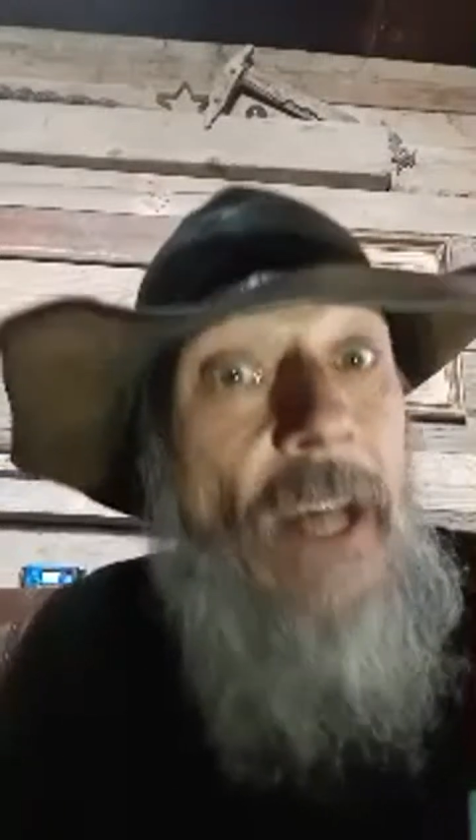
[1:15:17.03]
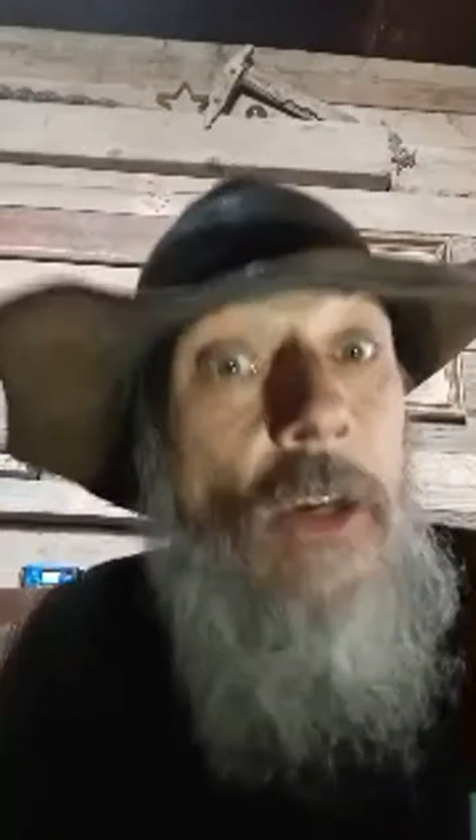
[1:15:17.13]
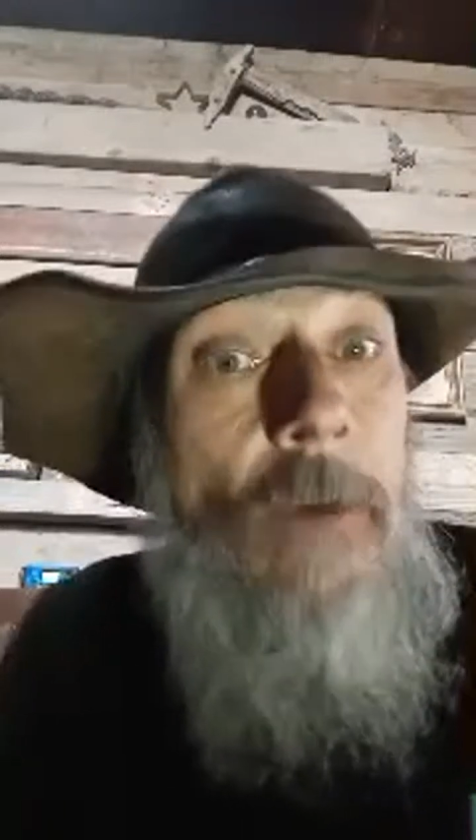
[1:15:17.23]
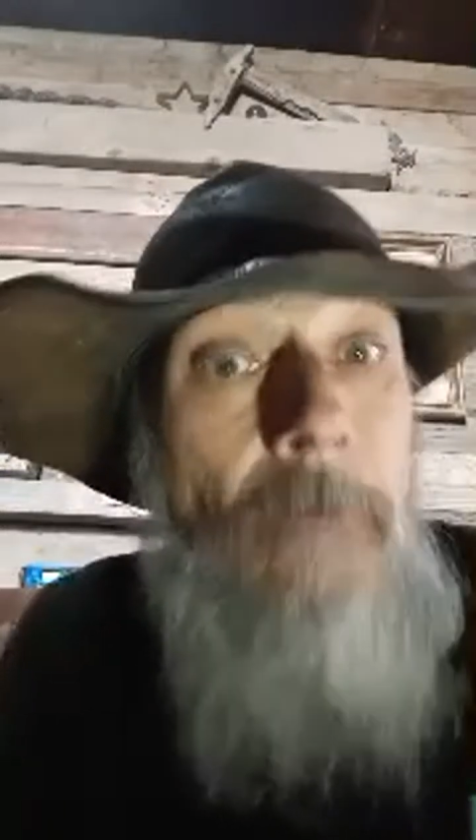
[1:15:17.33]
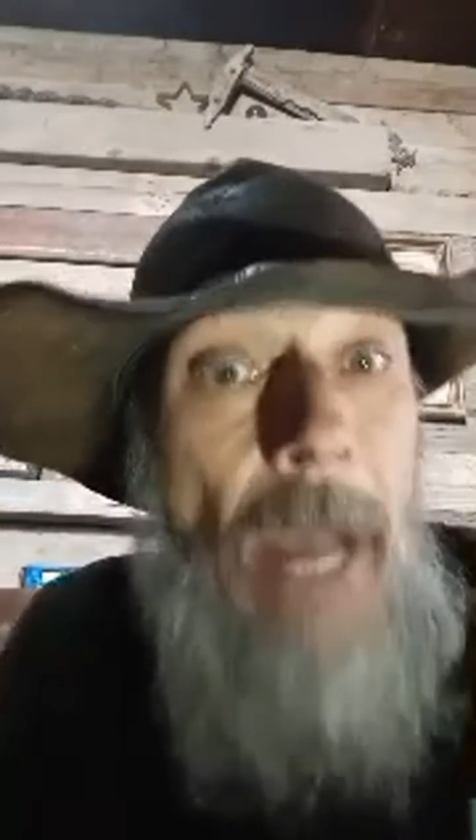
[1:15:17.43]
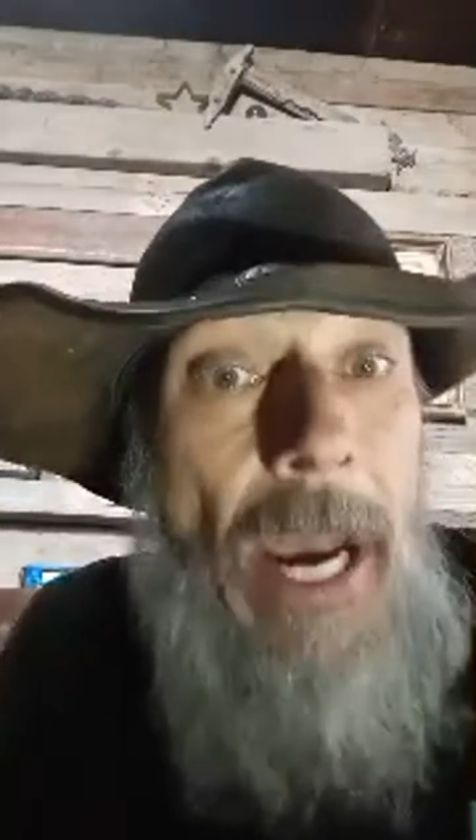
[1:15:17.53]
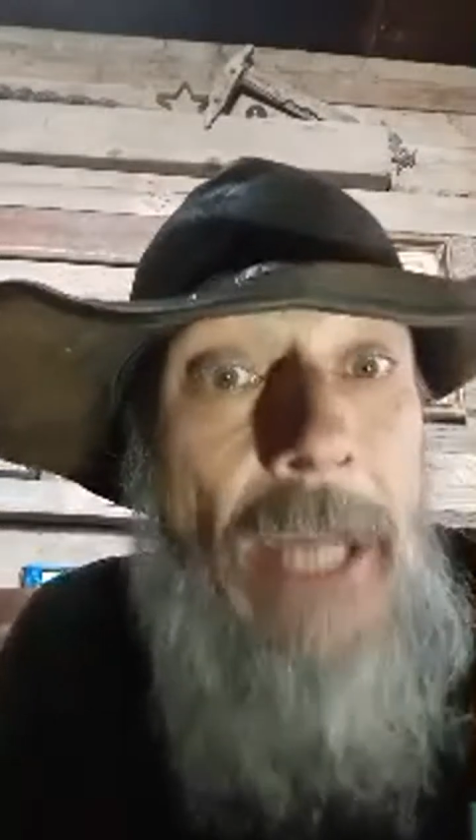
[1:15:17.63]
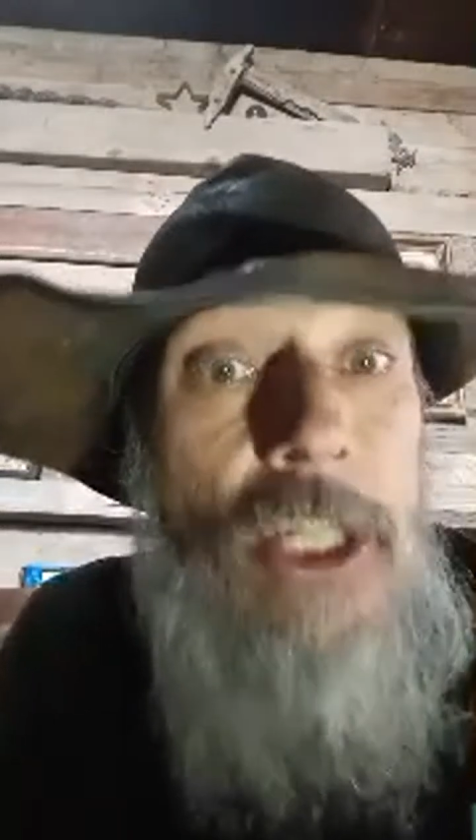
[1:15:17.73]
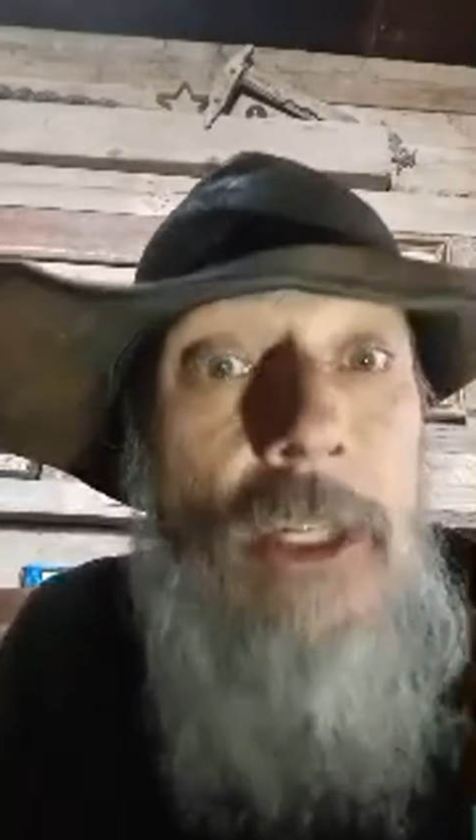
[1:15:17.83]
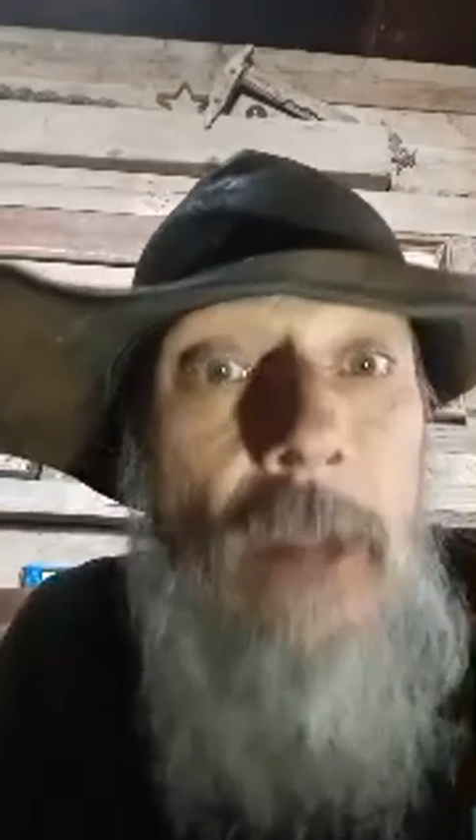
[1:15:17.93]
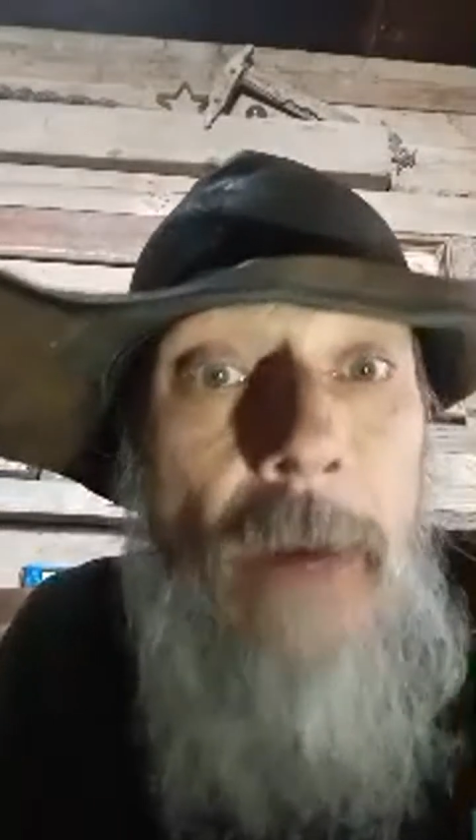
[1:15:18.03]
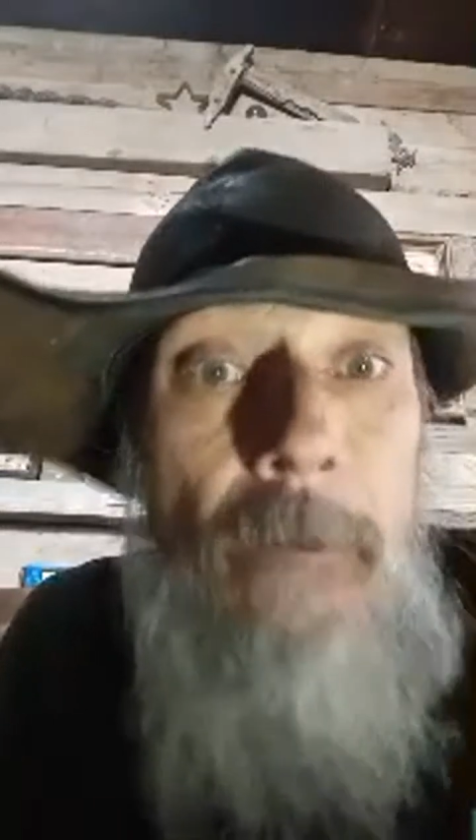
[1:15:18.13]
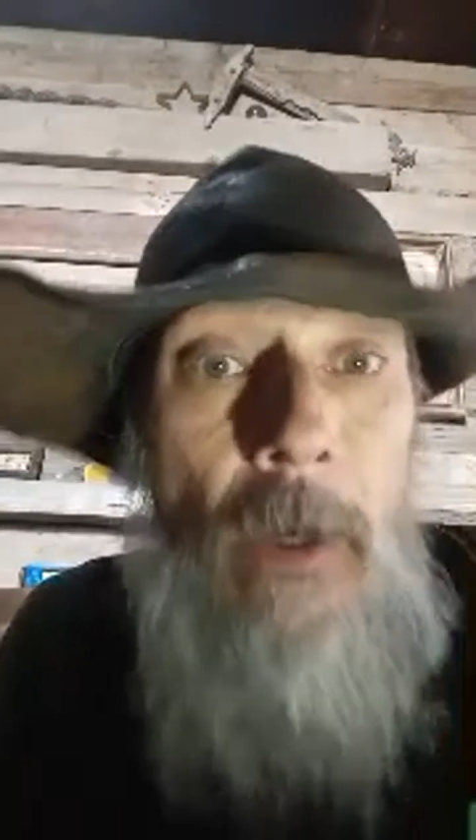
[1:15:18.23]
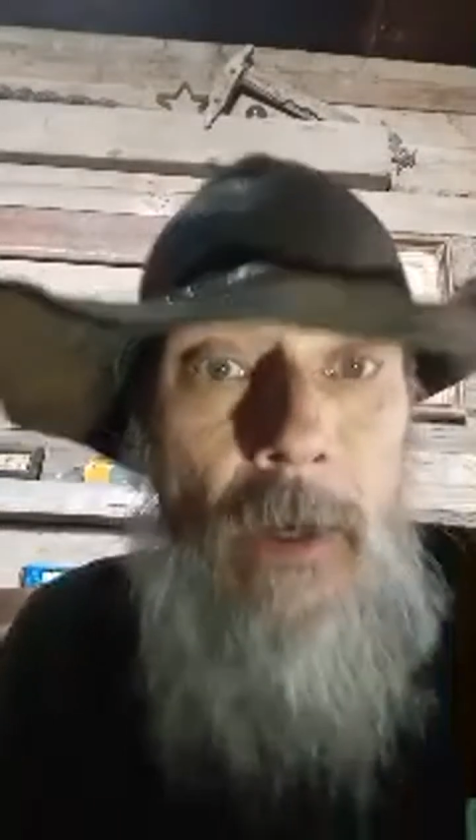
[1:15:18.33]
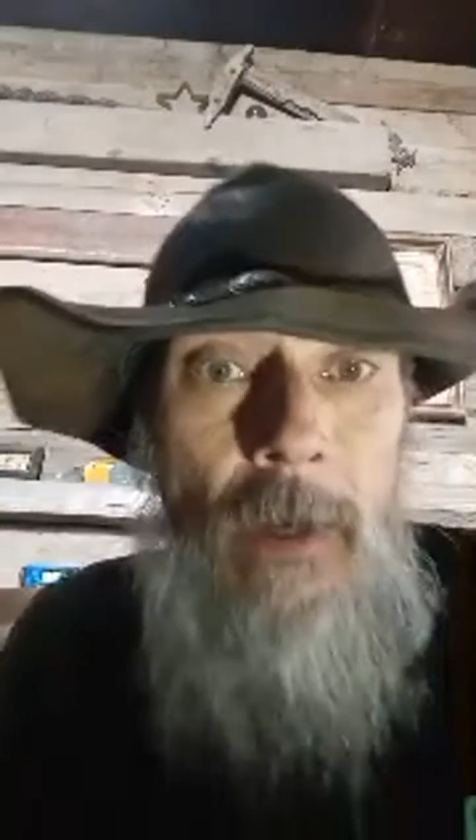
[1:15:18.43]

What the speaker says: your badge number.